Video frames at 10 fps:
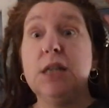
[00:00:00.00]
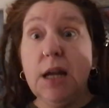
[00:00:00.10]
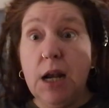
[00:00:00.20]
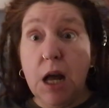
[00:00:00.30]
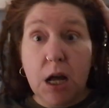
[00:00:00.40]

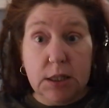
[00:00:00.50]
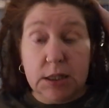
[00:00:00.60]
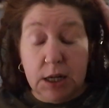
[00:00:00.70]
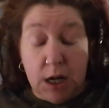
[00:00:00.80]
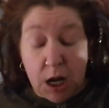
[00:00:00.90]
a lot,
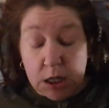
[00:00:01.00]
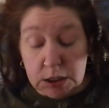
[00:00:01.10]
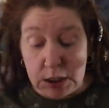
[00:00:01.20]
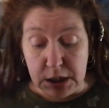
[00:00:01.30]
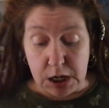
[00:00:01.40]
a
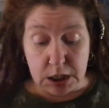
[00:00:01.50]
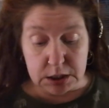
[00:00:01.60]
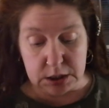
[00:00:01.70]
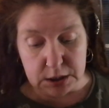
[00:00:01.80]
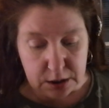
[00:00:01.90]
lot, a
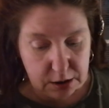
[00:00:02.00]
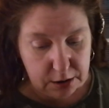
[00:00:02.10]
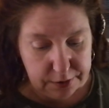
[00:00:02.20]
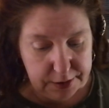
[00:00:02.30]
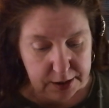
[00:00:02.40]
lot
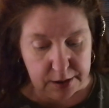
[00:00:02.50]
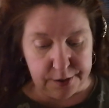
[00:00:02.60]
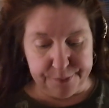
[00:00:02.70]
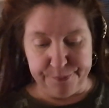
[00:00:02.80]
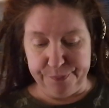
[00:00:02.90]
on
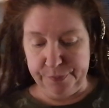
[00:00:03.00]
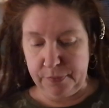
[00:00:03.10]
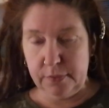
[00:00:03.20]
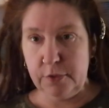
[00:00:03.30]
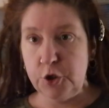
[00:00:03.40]
there.
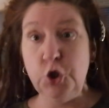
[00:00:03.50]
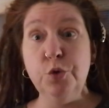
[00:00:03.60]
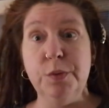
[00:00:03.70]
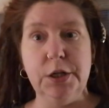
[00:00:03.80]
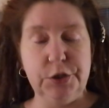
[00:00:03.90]

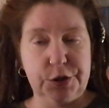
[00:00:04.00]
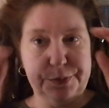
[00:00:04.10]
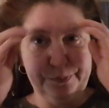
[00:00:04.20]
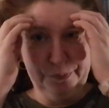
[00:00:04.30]
Too much.